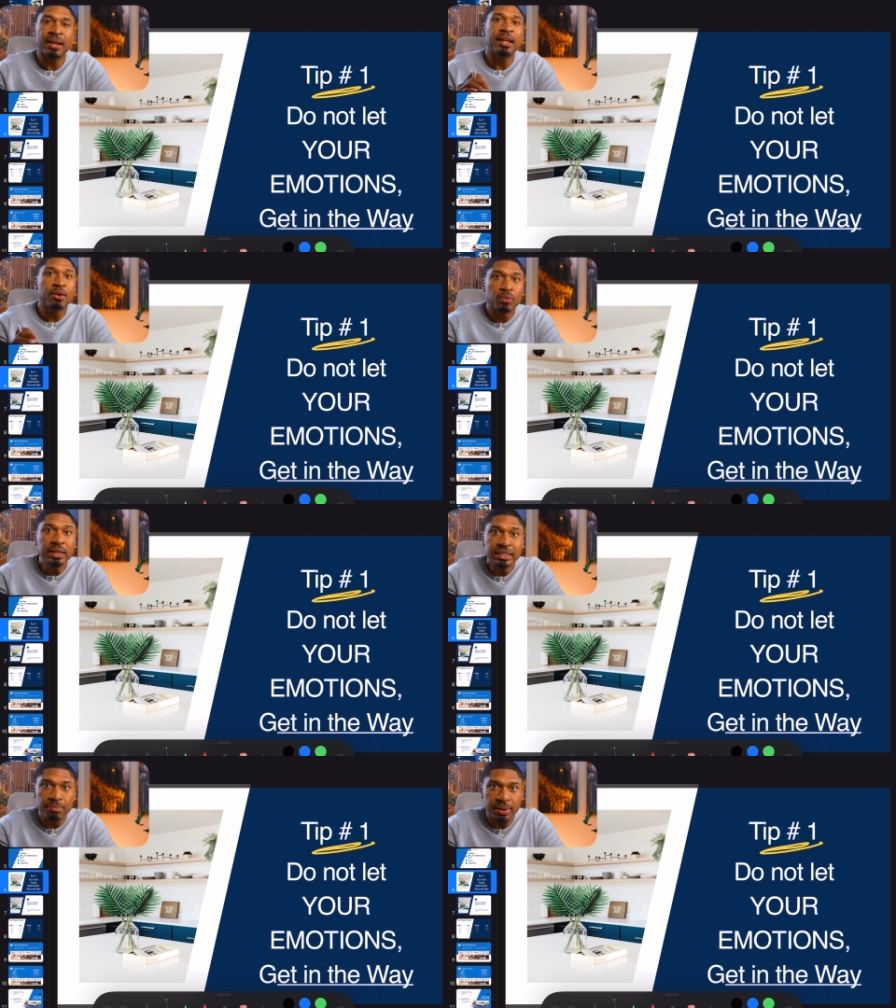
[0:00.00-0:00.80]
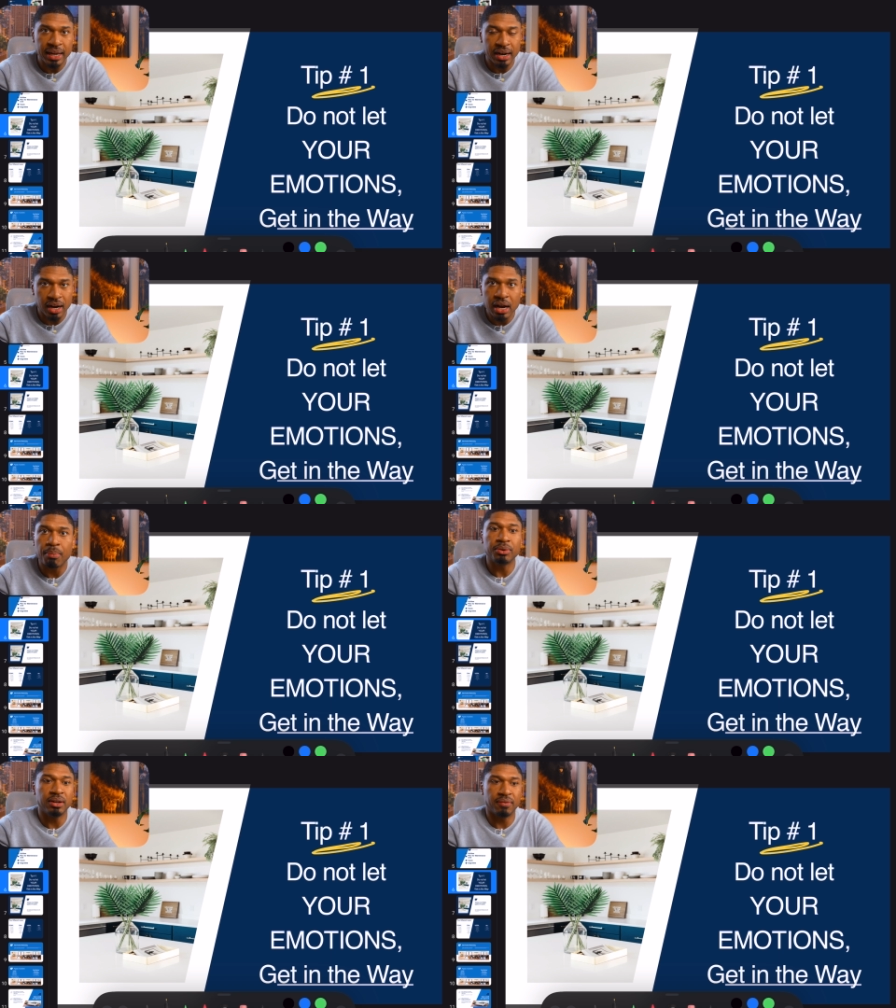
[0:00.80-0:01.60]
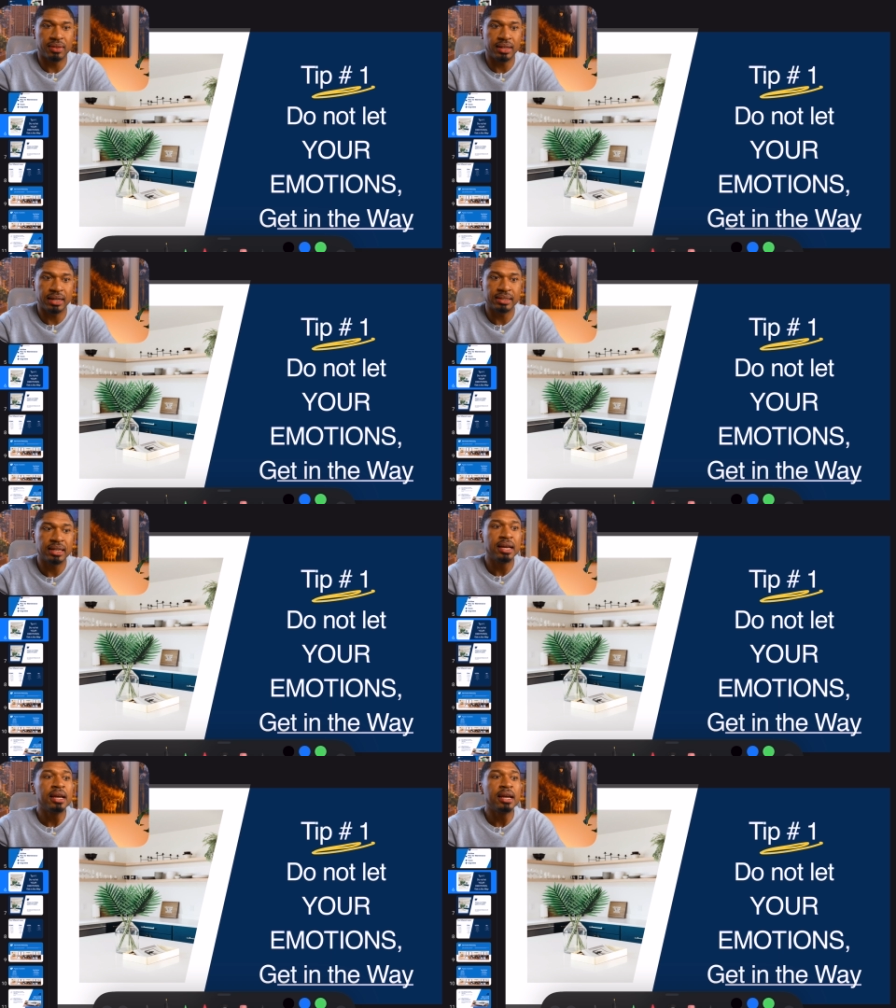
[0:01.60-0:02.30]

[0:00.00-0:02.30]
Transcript: The reason being a couple different things.